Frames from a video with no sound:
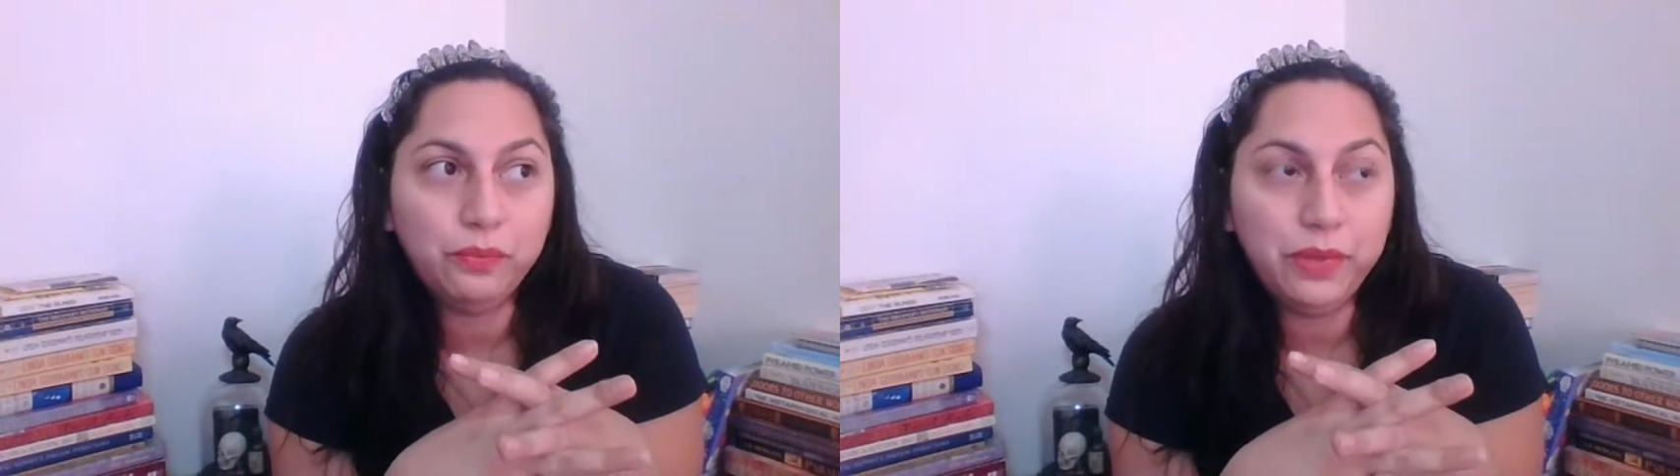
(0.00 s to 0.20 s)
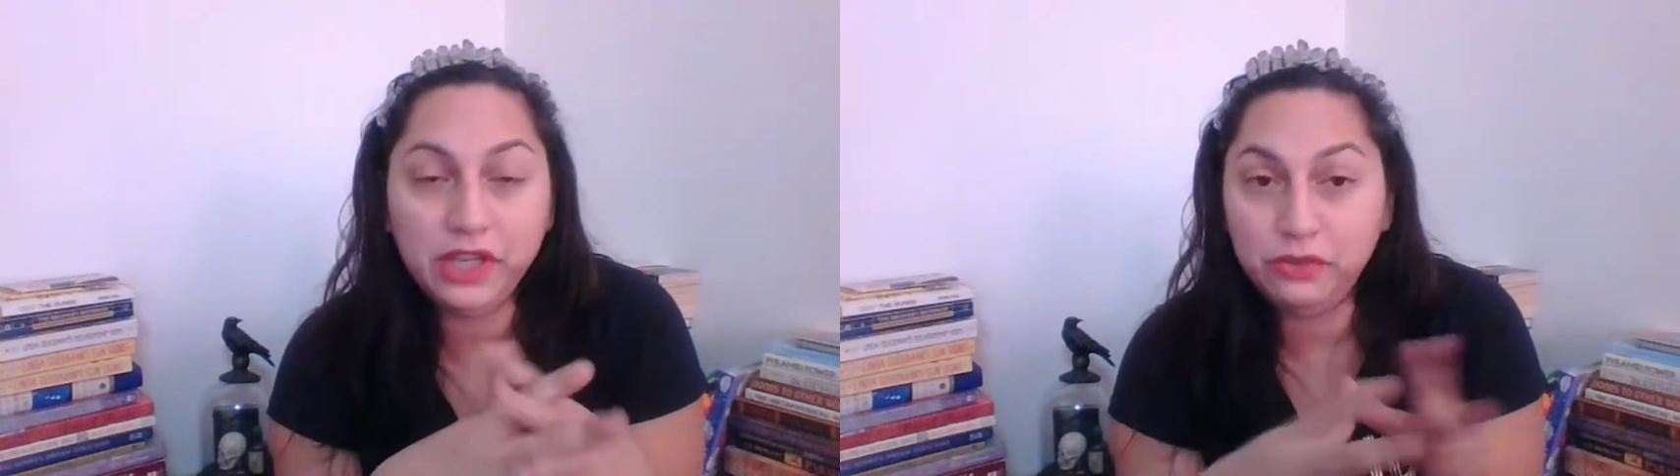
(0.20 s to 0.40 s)

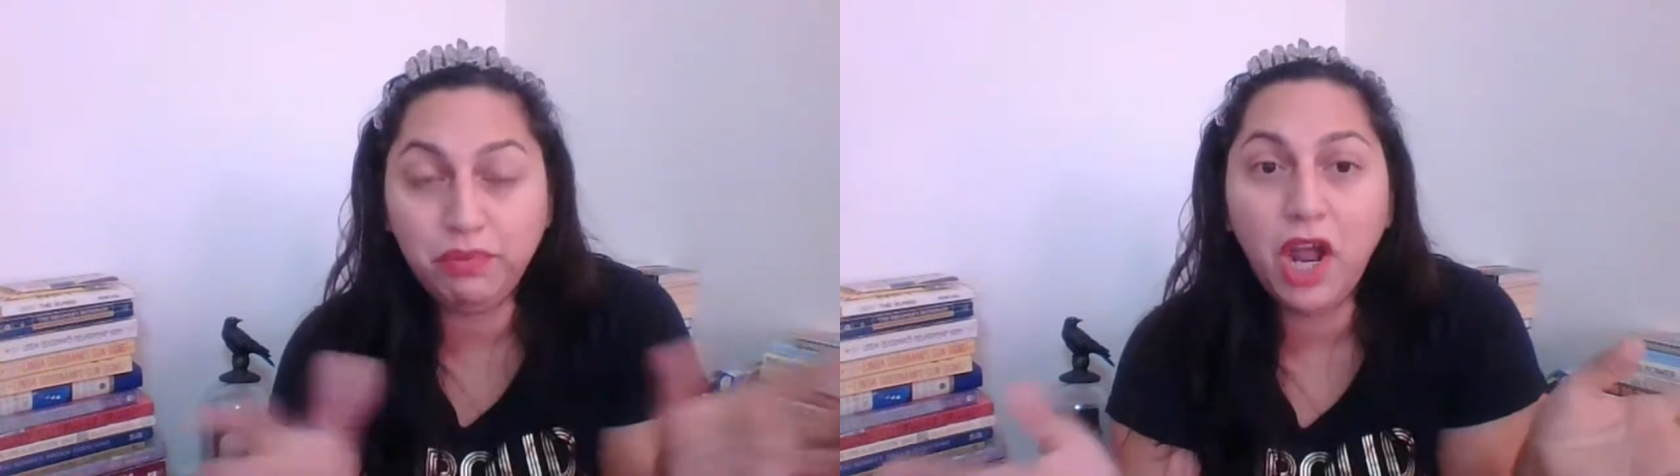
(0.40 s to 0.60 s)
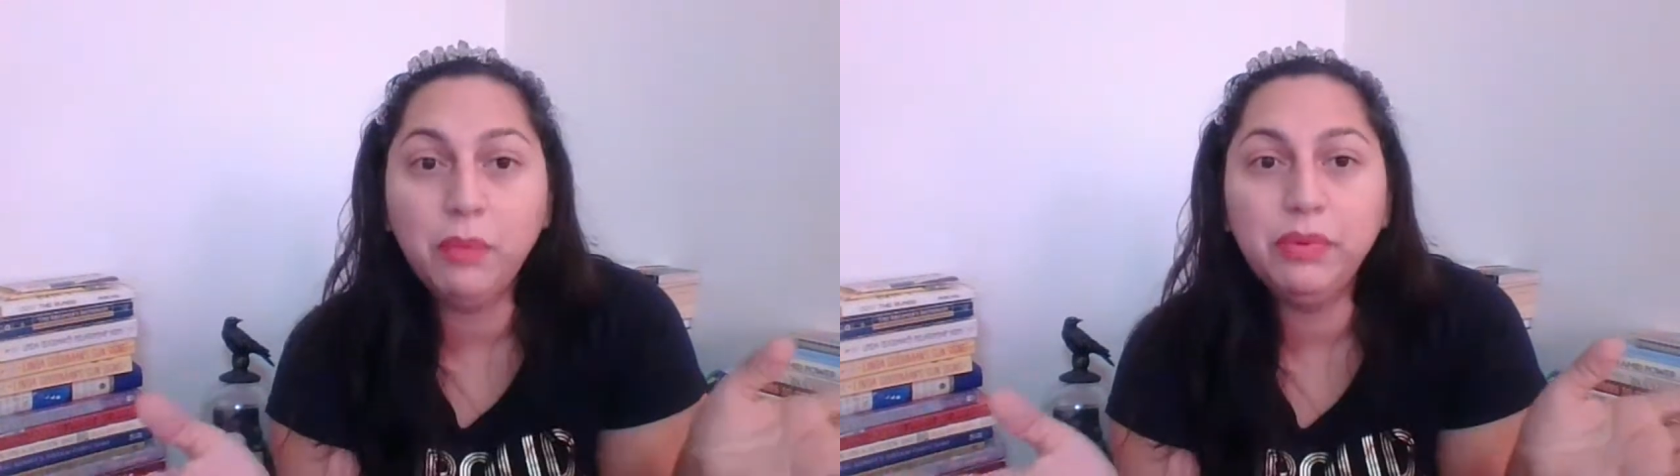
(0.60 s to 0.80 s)
big
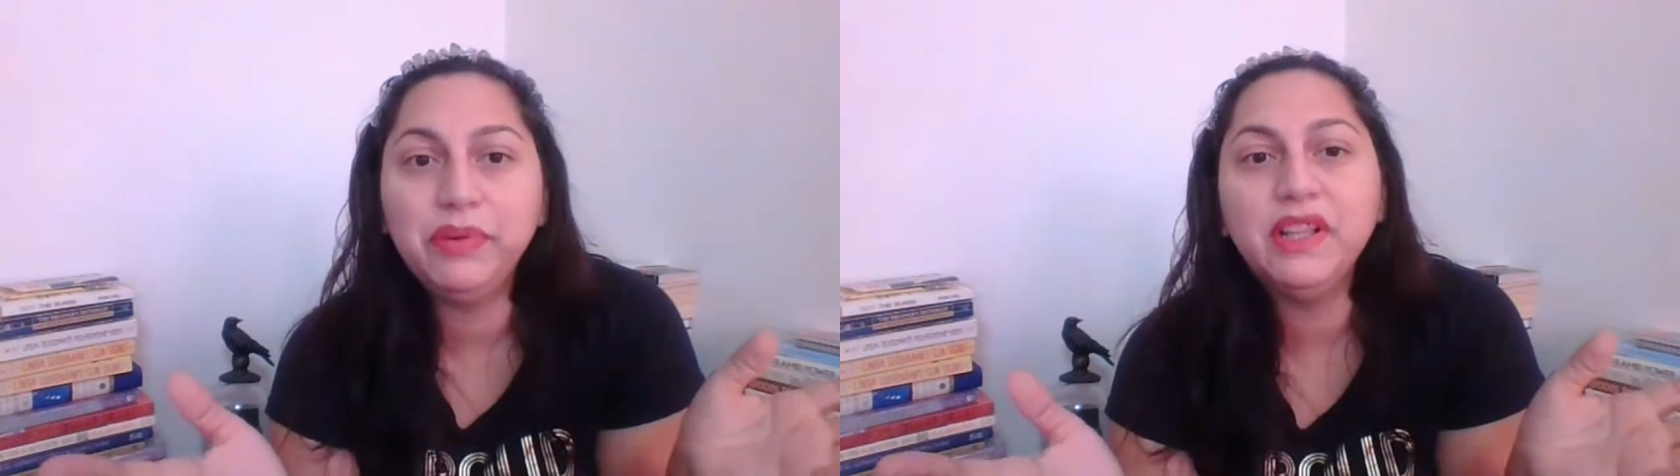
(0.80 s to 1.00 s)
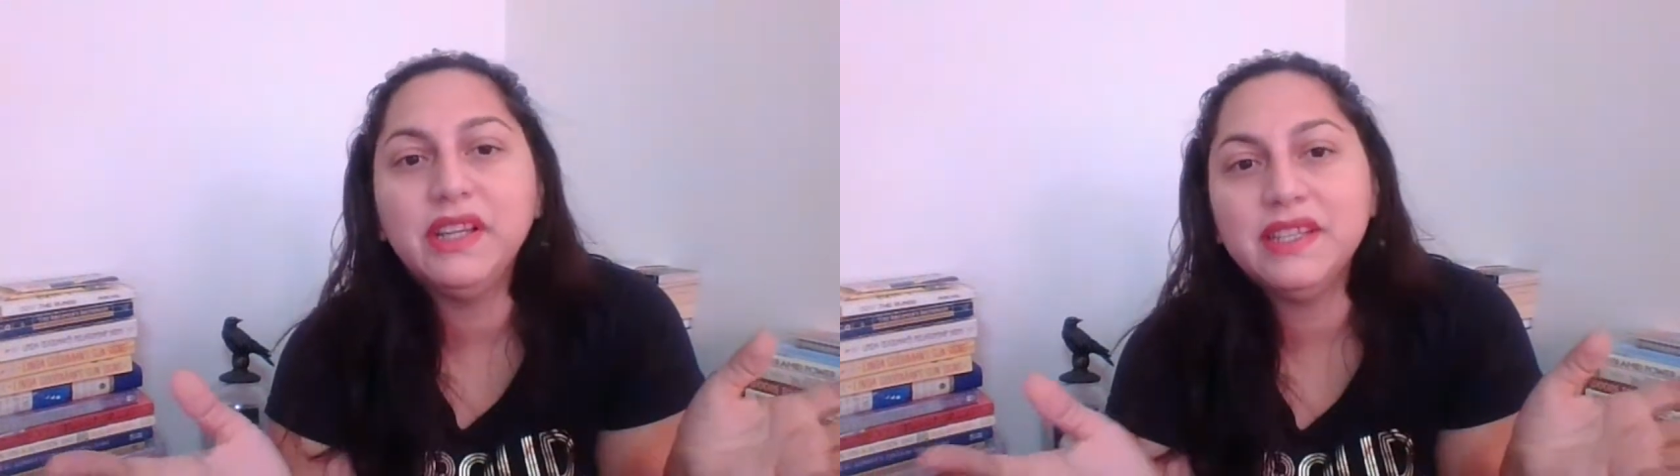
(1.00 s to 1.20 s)

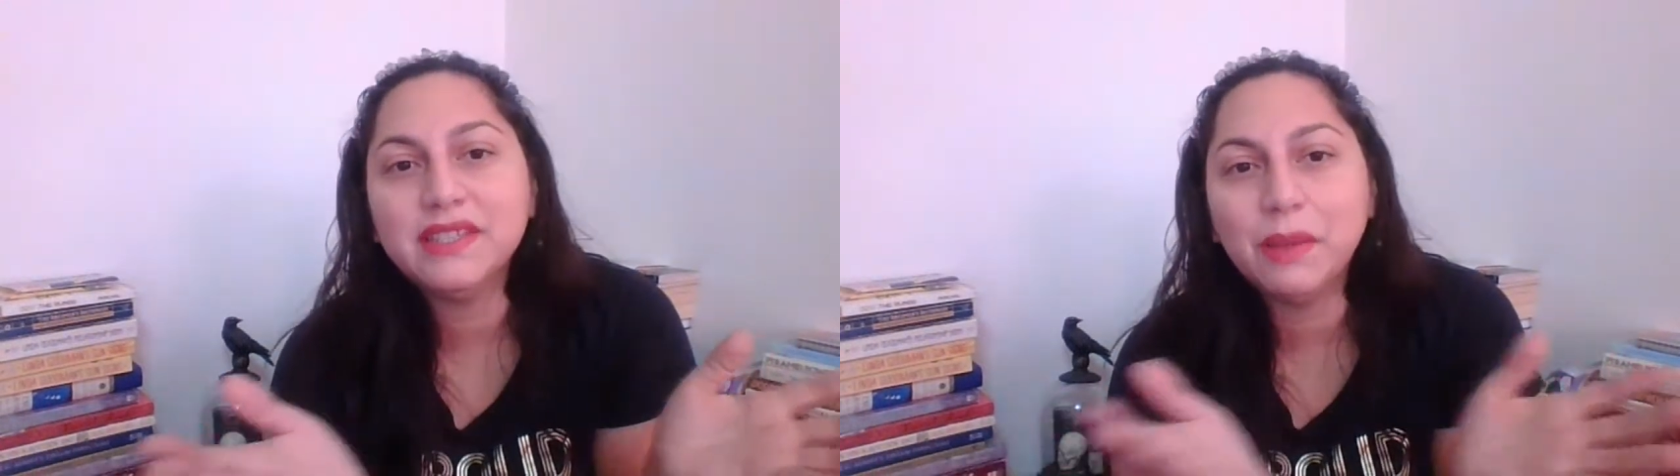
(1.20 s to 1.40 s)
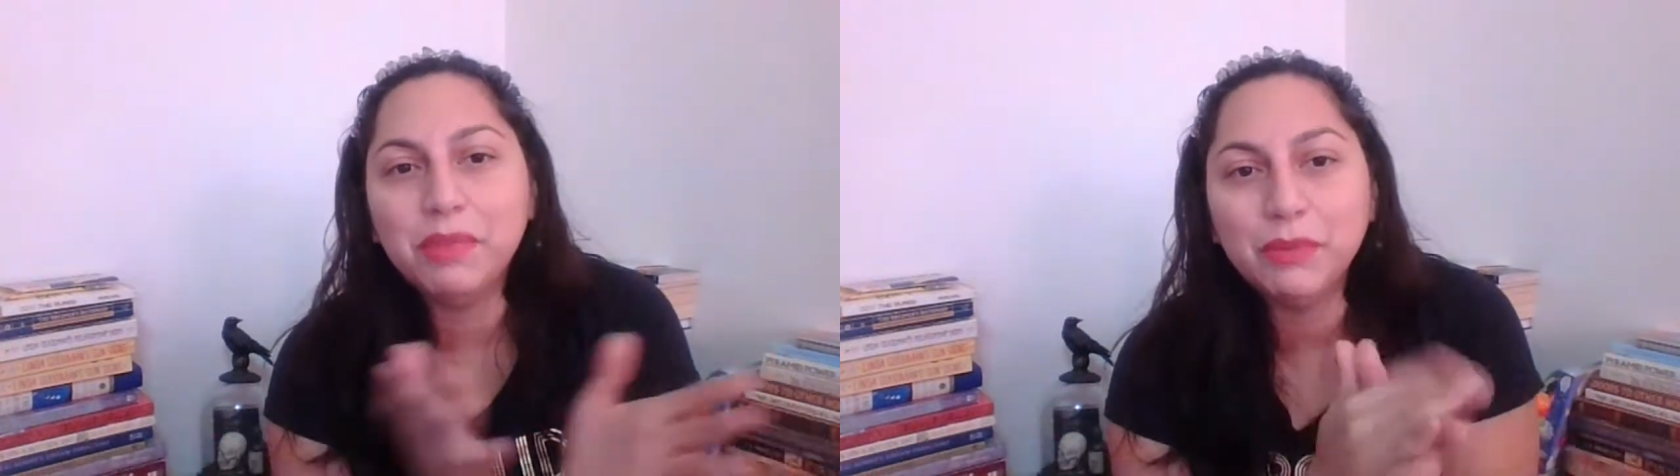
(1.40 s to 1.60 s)
probabilities that